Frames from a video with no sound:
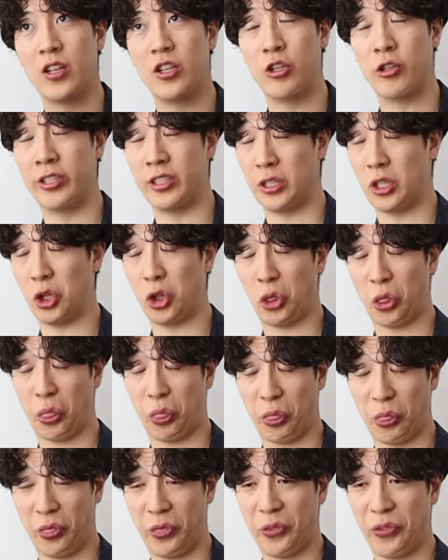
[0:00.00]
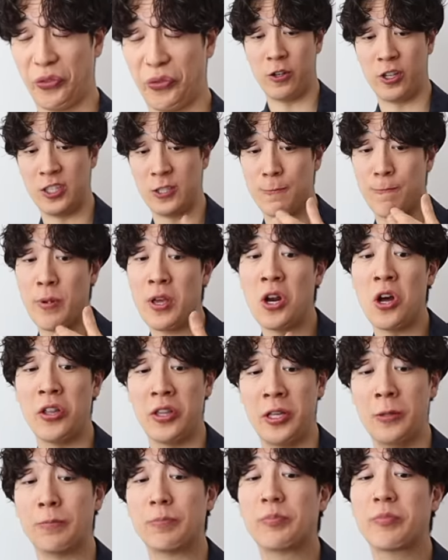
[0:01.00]
you can you can spit on
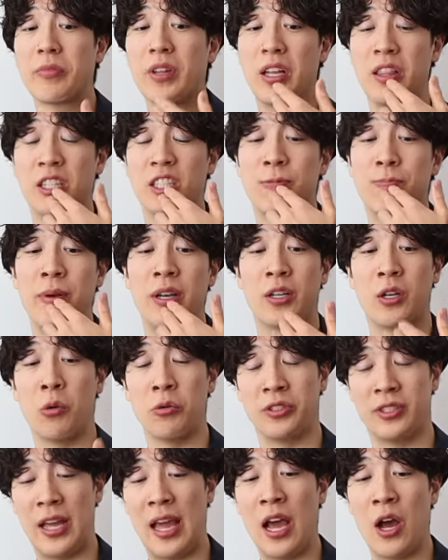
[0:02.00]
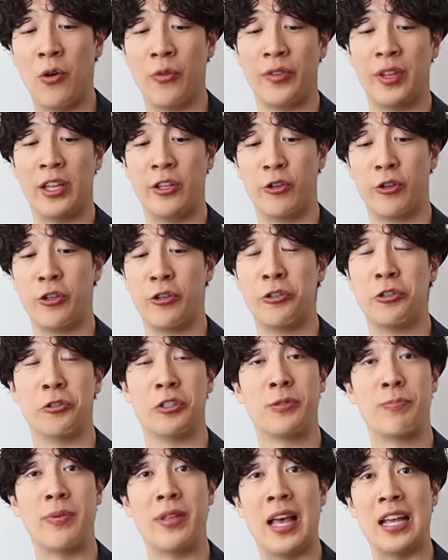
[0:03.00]
it and spit goes down and you can use your
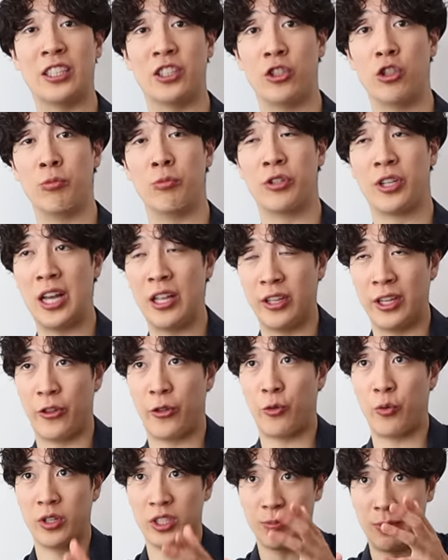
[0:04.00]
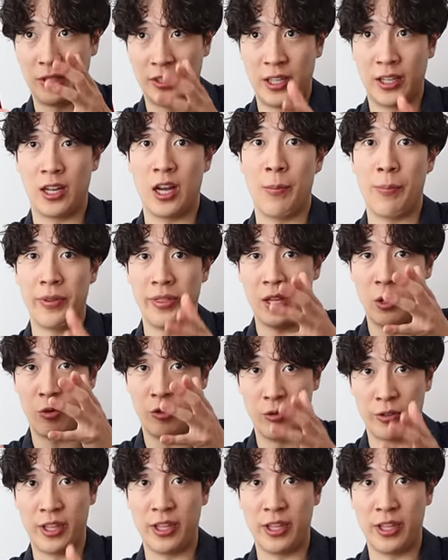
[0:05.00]
spit as lube to kind of thrust my dick up and down with your